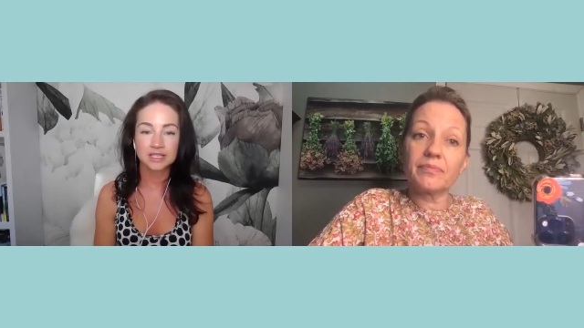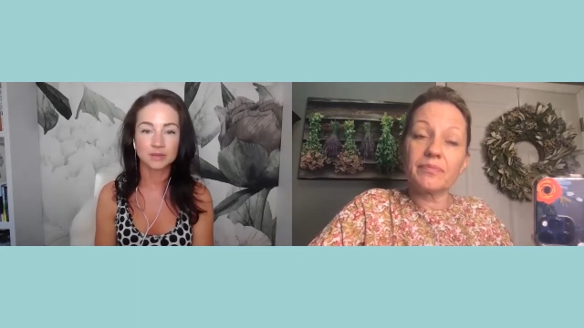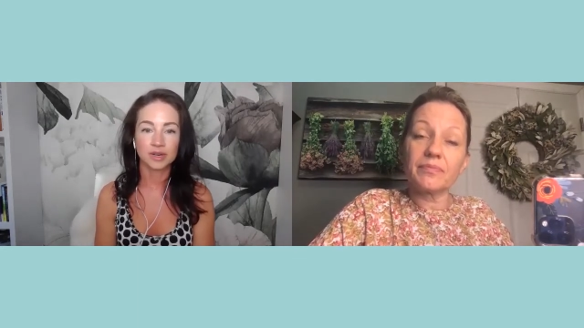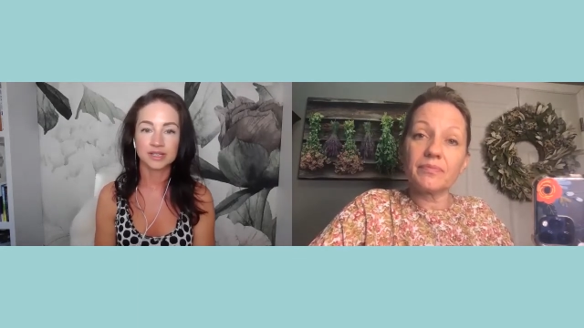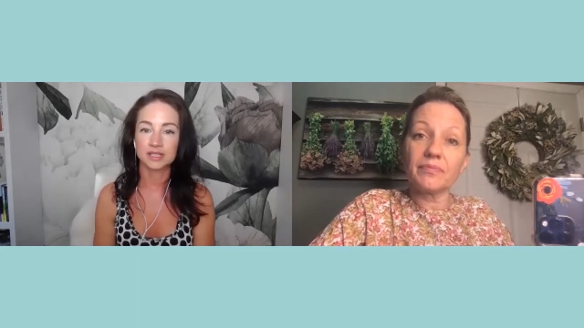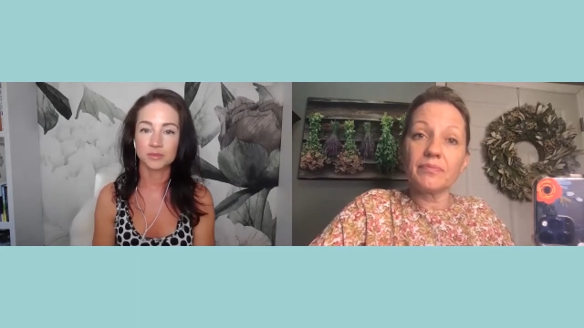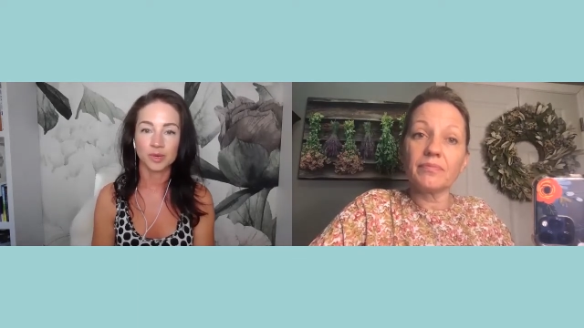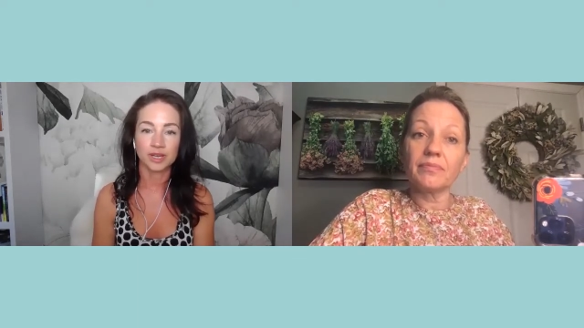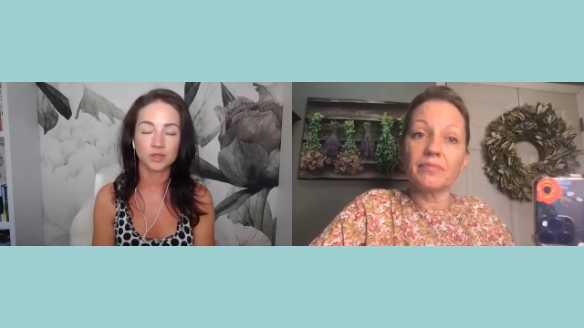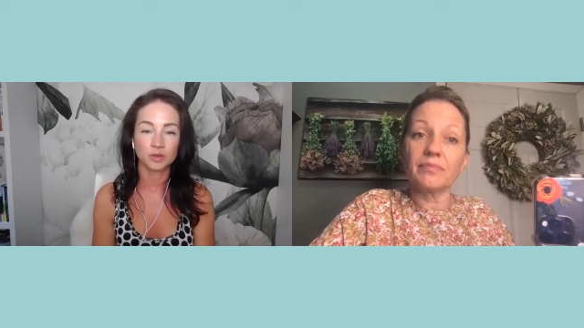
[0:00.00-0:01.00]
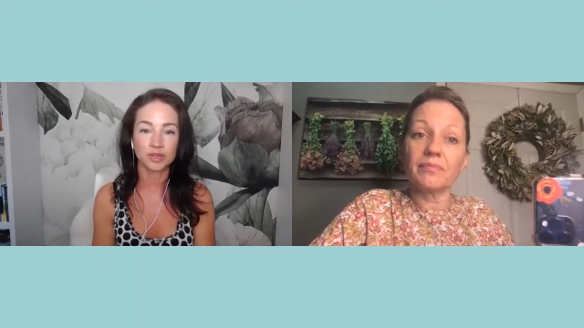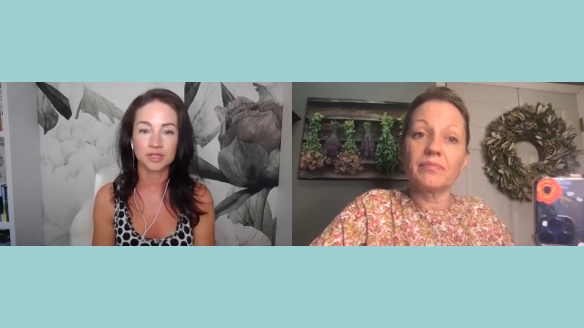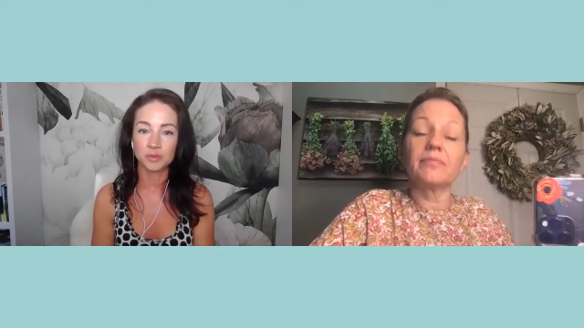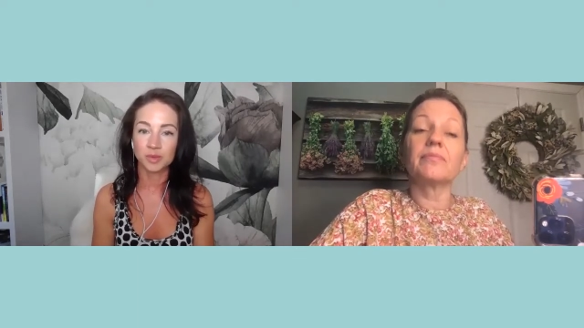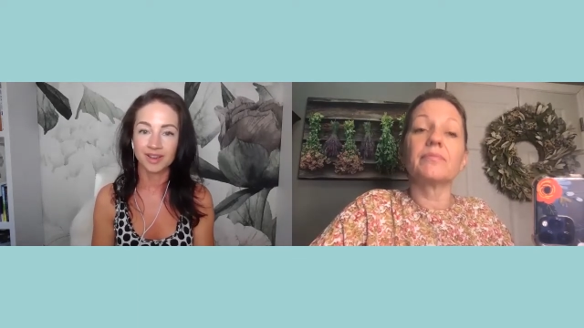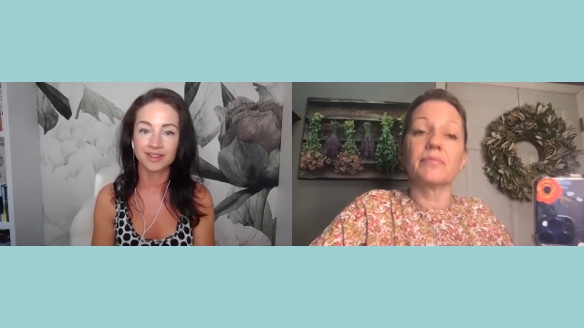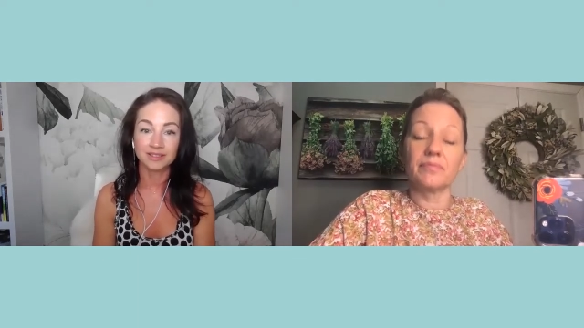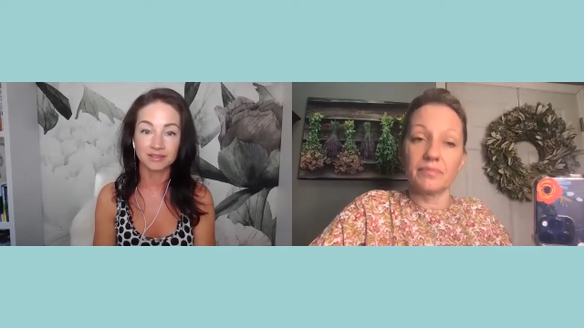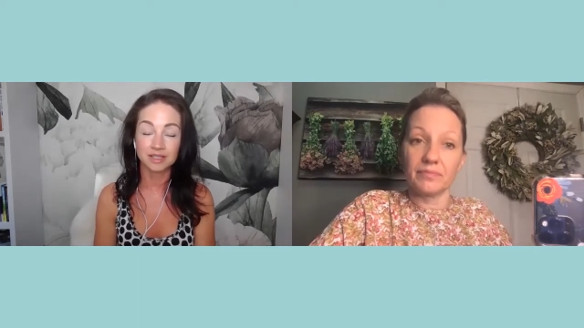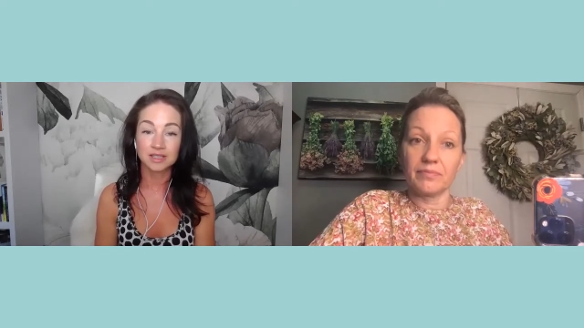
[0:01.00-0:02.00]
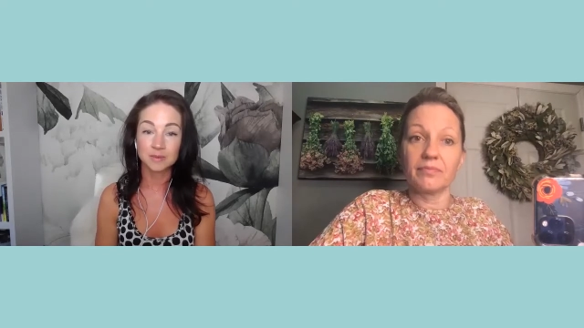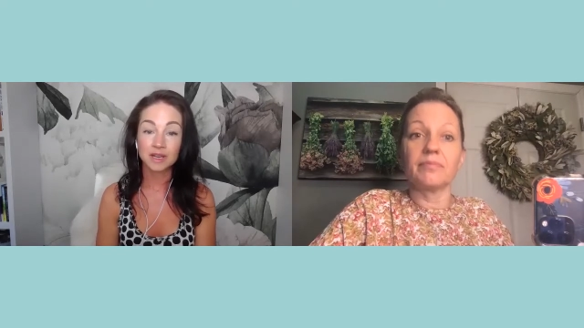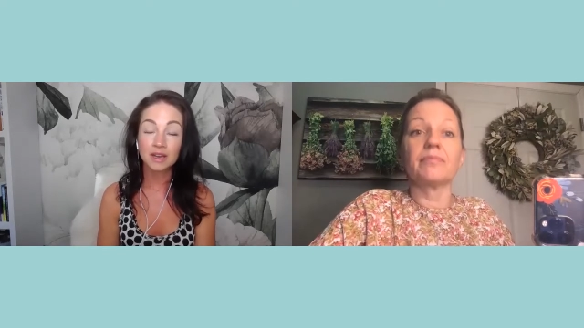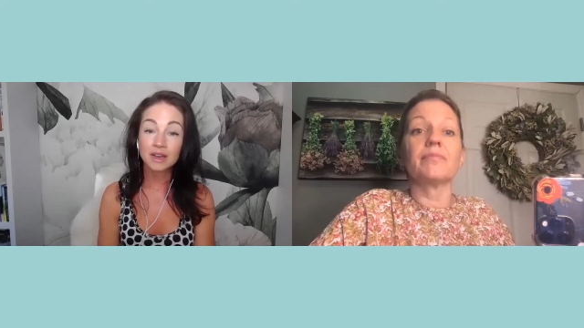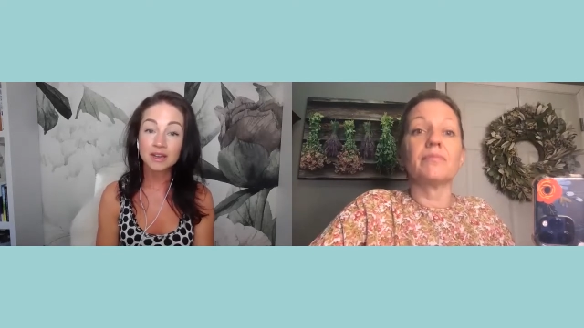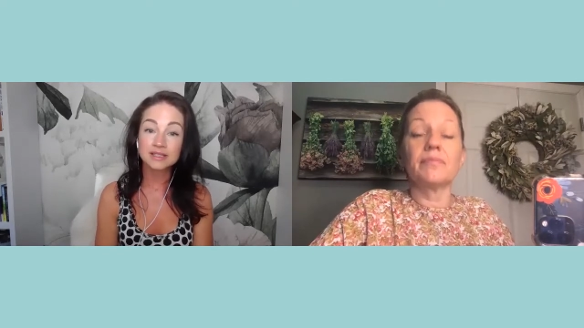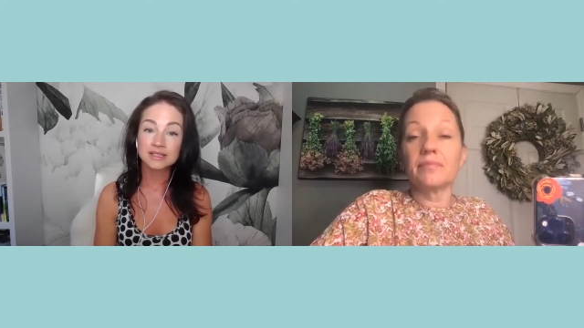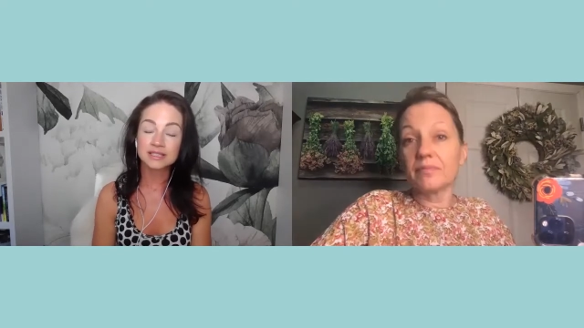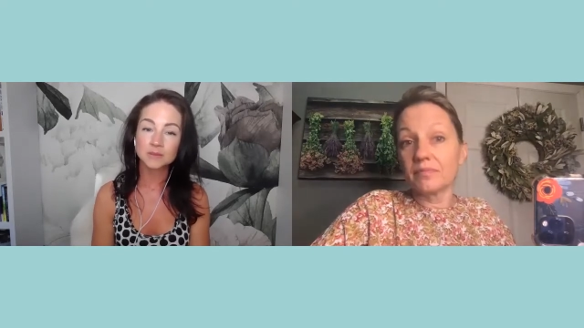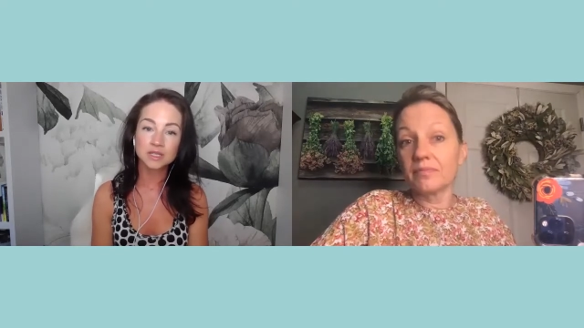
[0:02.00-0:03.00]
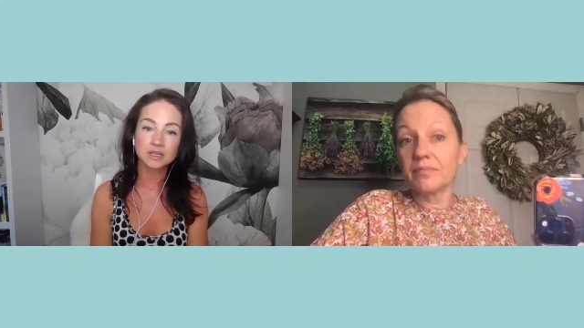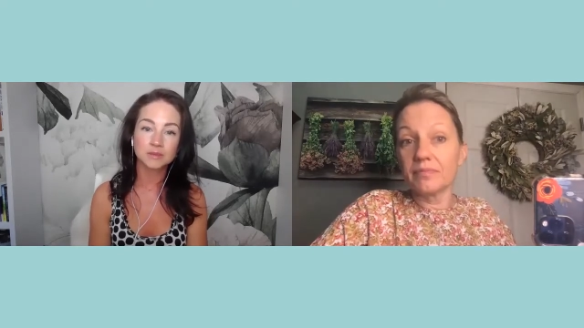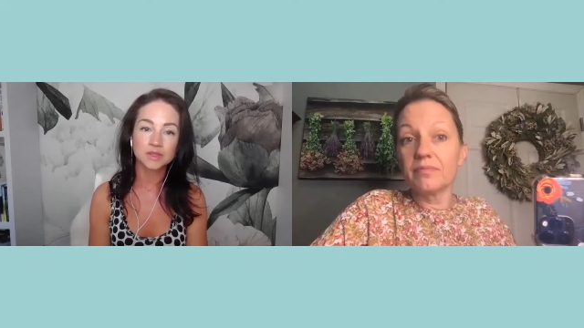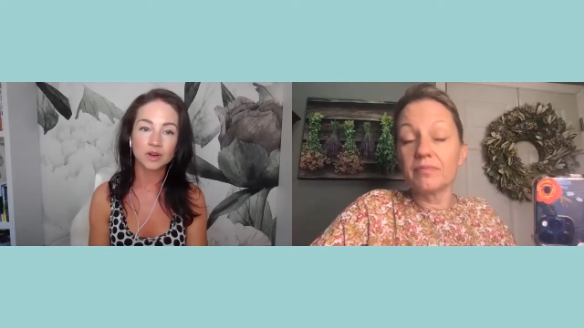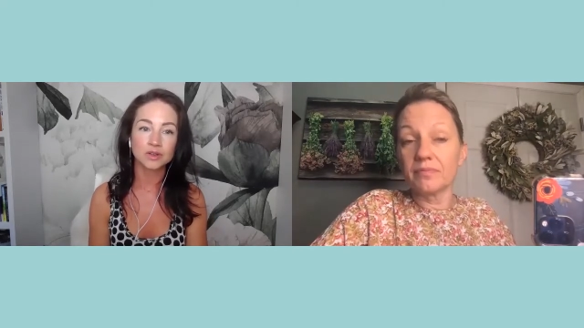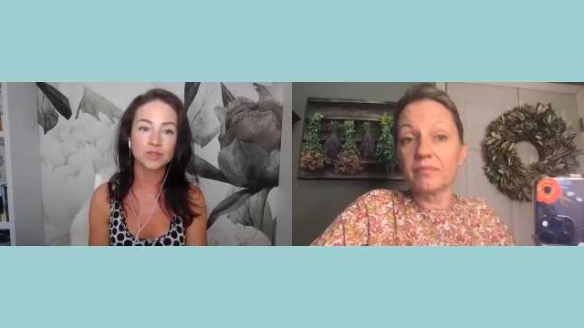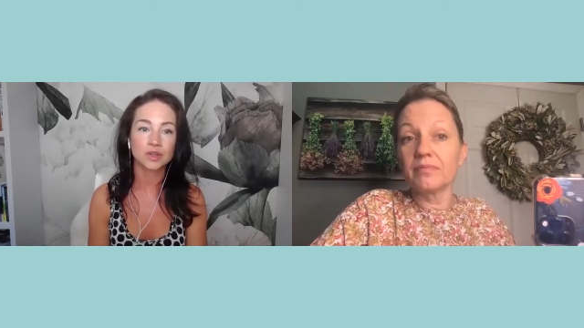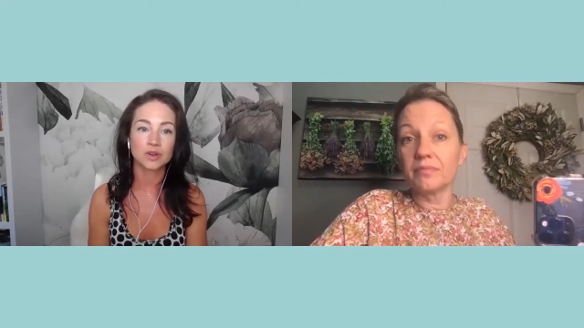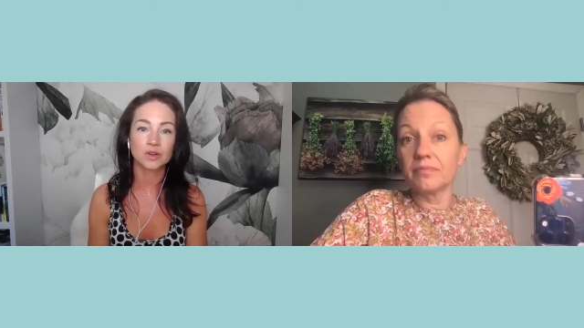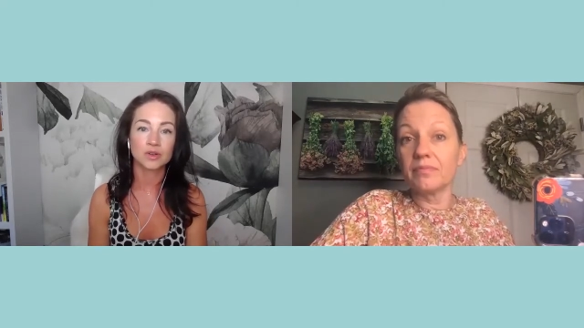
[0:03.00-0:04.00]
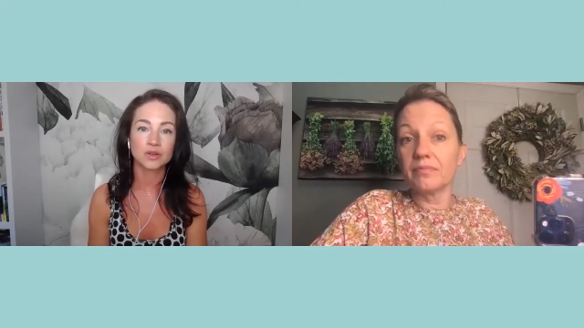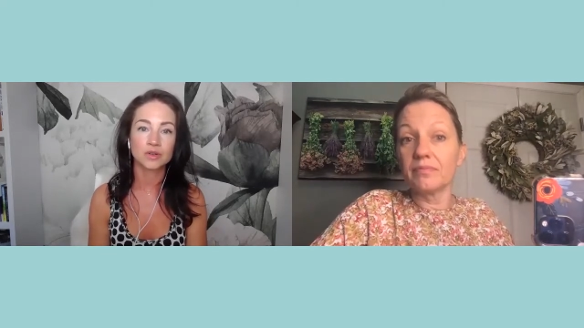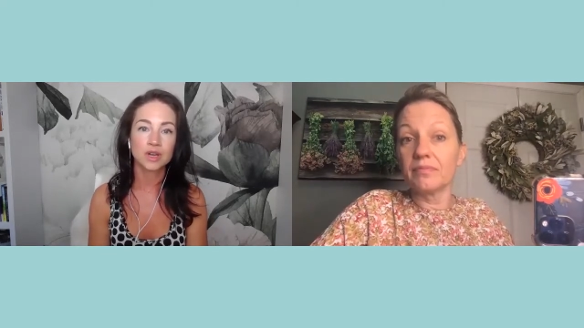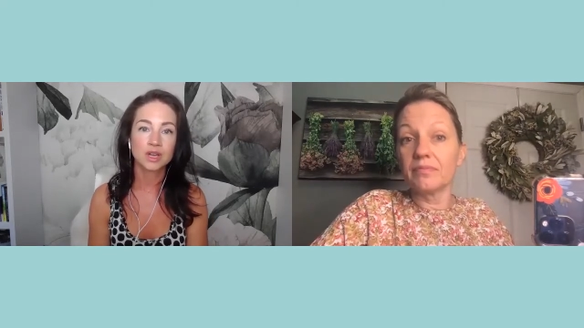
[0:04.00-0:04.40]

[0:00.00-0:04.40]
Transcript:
Speaker 1: breast implants or breast implant illness, because the symptoms are so